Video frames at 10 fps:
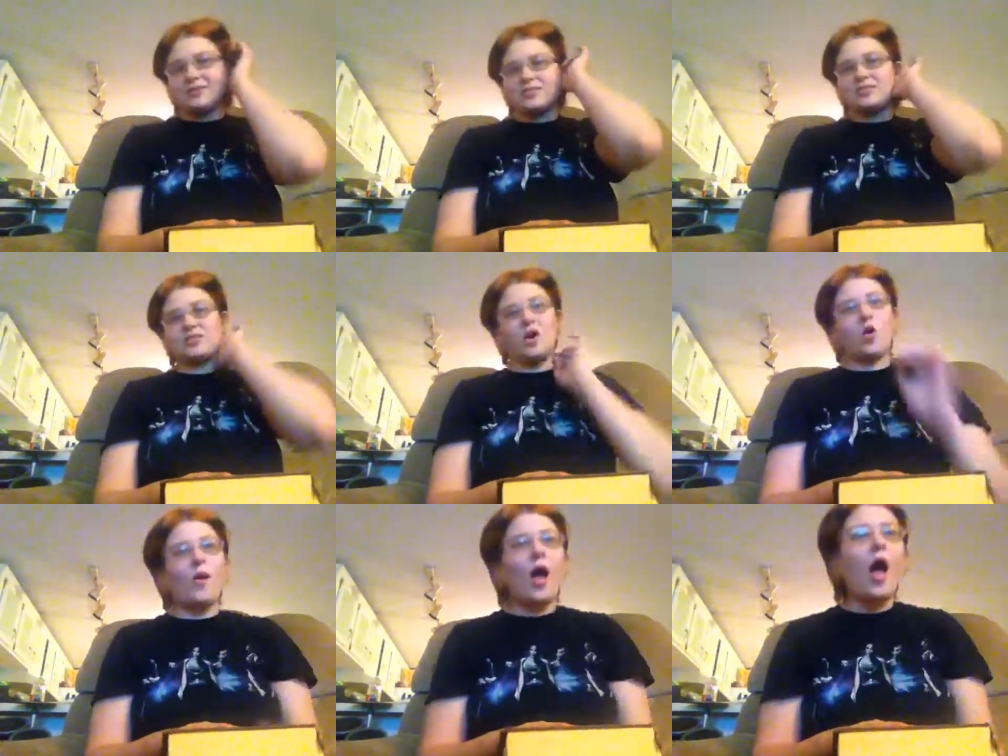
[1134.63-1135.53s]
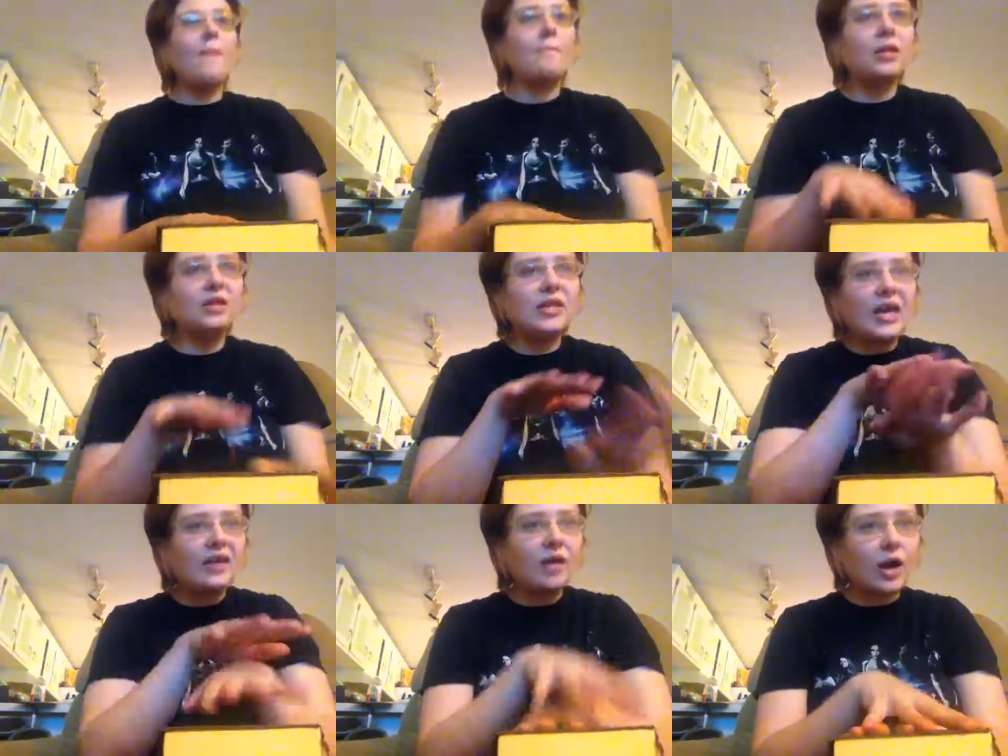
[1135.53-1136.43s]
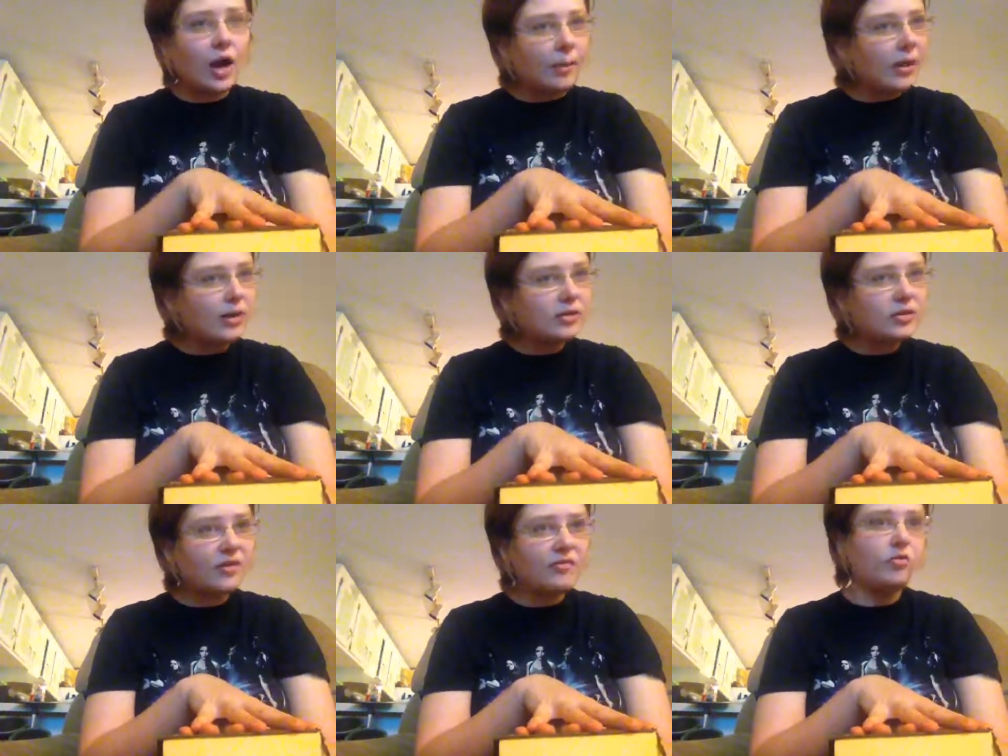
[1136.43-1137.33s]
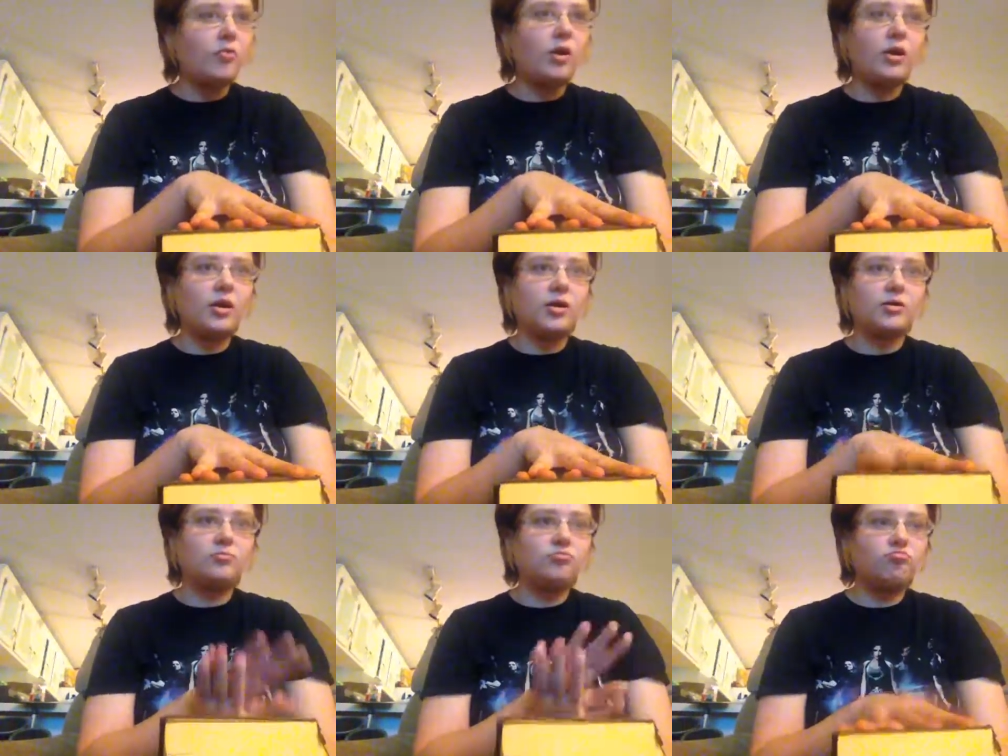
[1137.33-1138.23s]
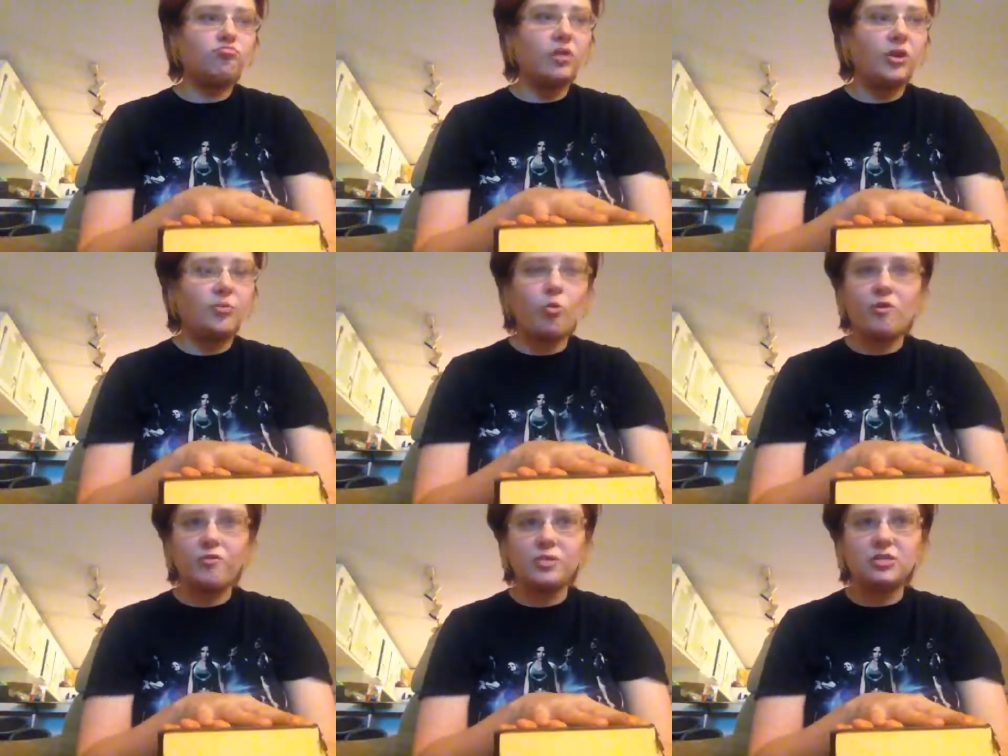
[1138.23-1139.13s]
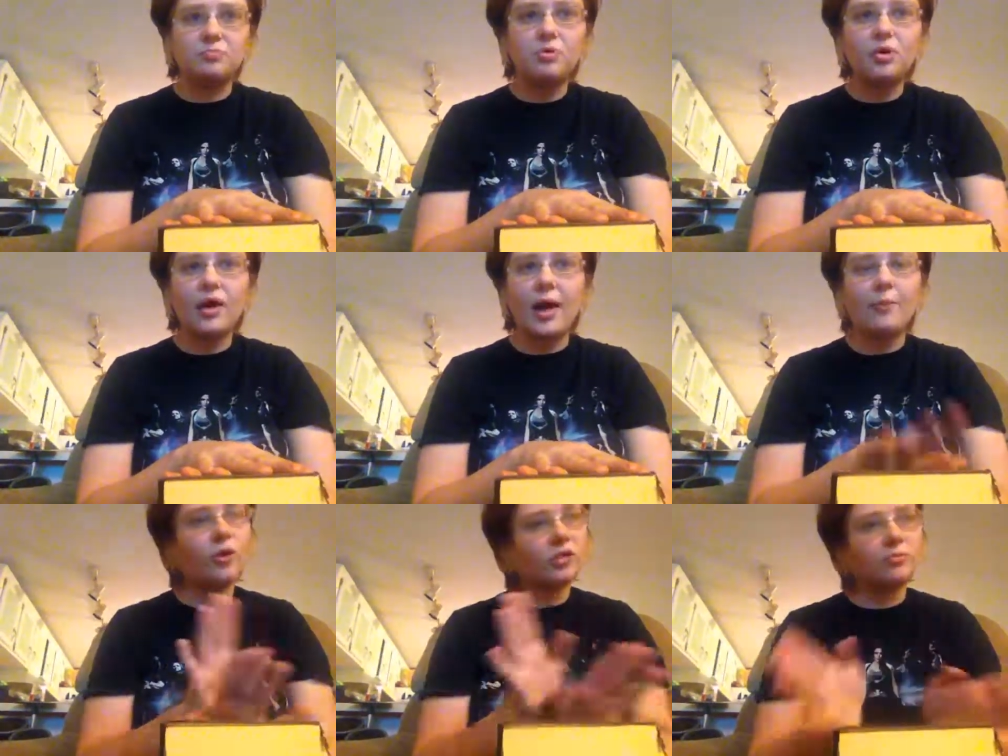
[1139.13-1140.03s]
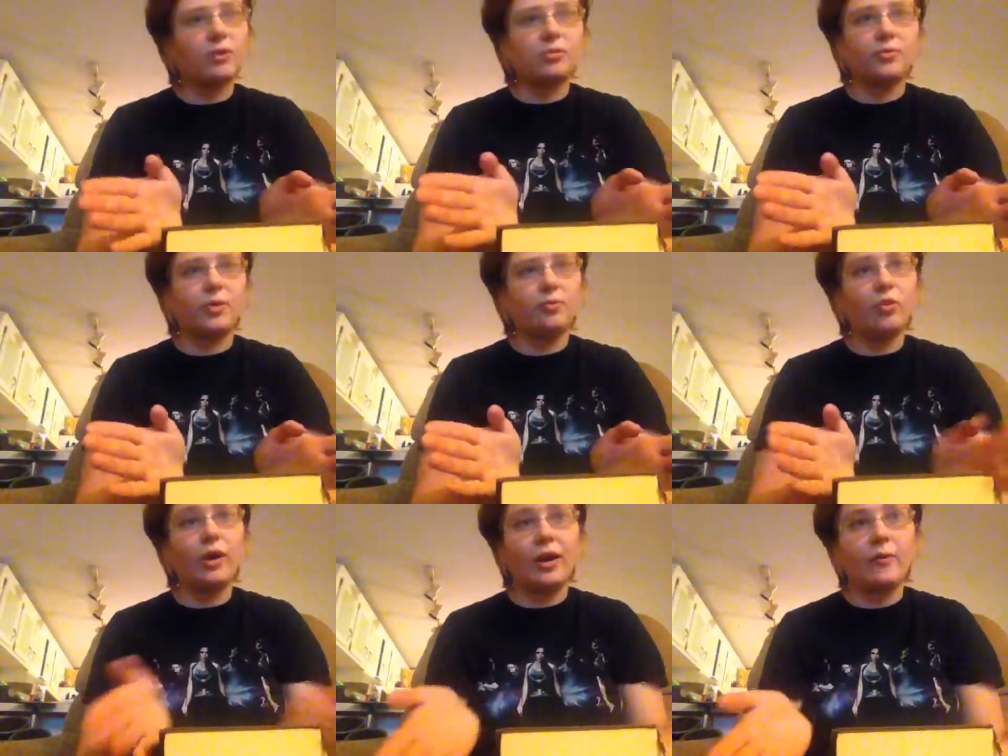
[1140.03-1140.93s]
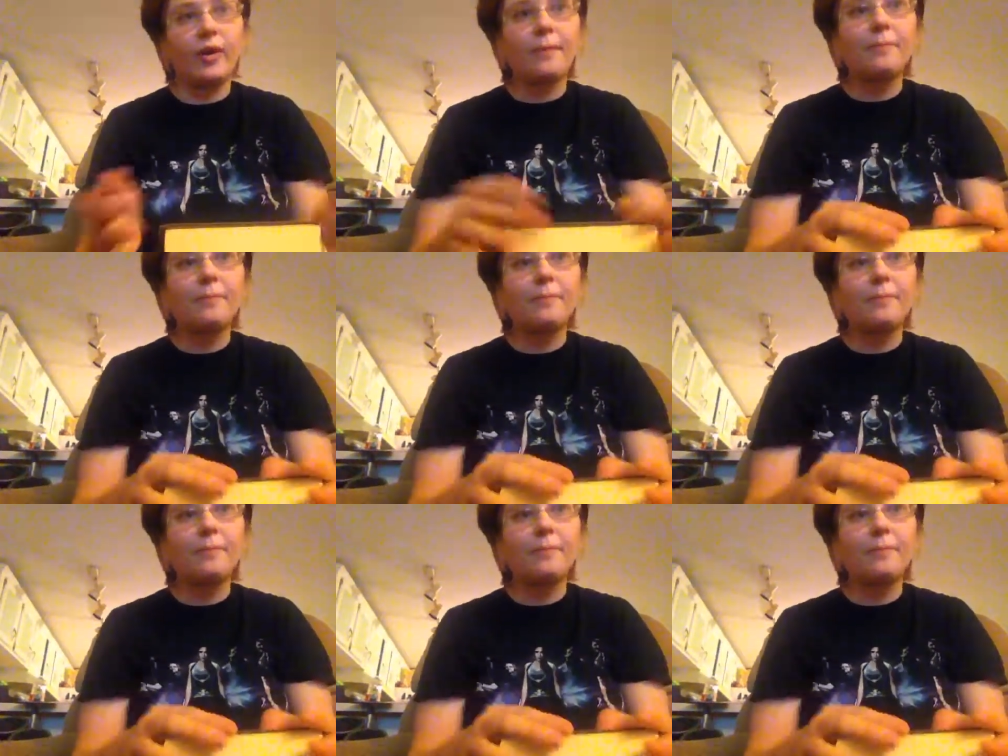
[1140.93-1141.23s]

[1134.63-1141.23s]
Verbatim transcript: So, um, leave a comment if you want to hear more from this book. I'm going to probably read more anyway.